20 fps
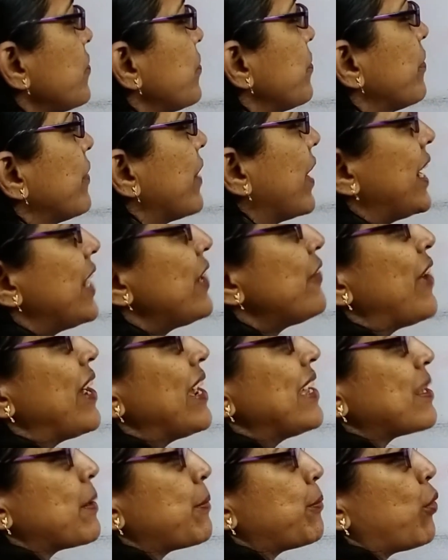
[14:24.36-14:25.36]
if I
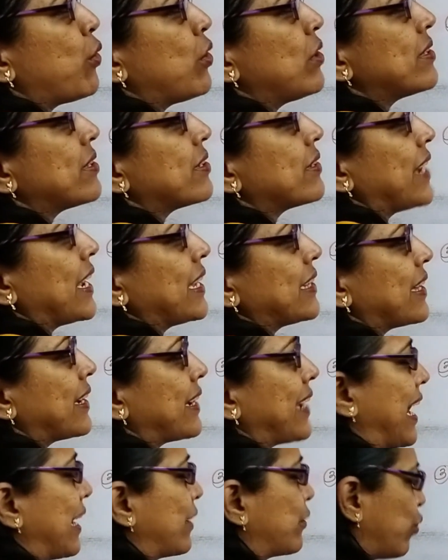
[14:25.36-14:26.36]
suppose take the
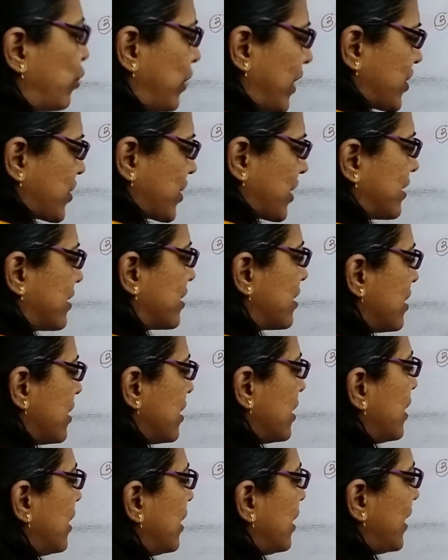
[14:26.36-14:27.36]
calculation,
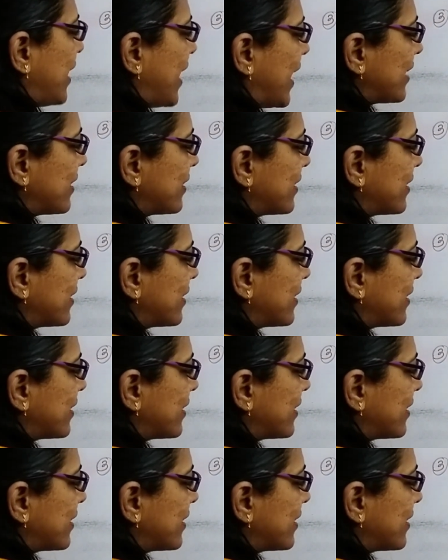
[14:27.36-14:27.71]
let